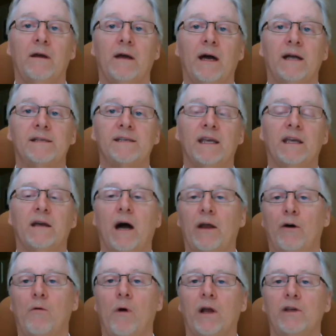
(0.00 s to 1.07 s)
and saying, I
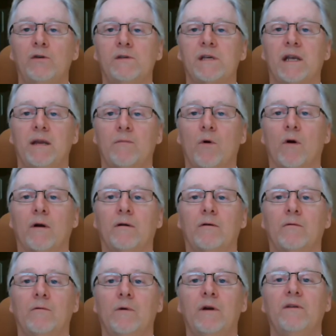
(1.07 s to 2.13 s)
don't want to use it anymore.
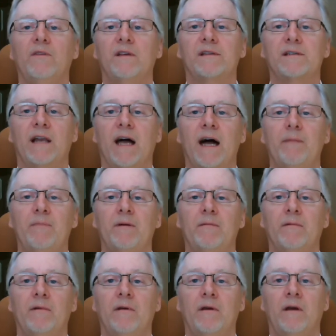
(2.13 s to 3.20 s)
What do you think is going to
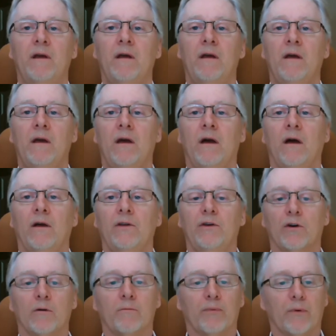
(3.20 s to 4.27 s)
happen?
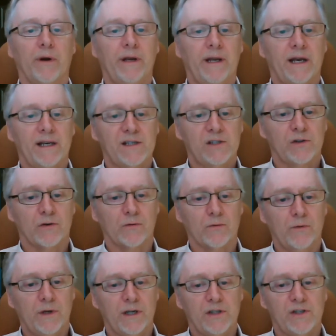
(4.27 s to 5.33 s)
Your brain has to
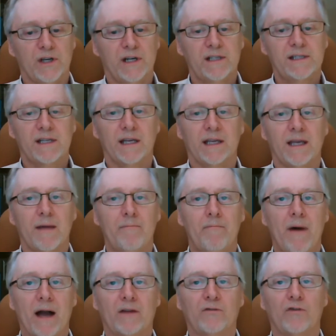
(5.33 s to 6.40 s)
readjust and get
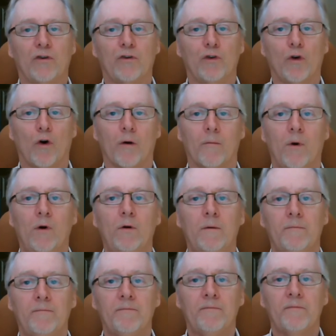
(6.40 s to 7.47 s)
back to normal,
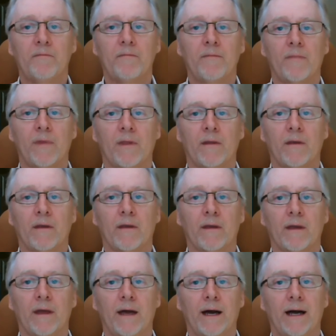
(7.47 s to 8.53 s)

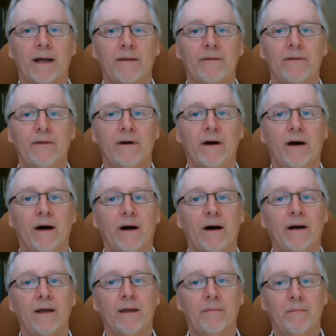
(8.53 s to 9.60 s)
and
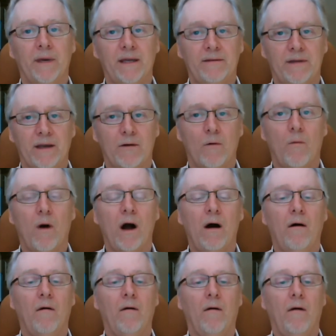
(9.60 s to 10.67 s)
it may take a
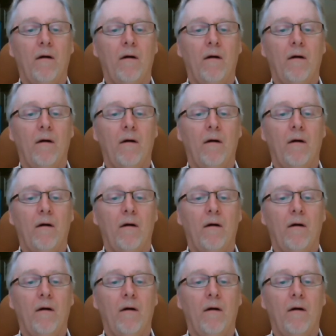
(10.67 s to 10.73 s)
while.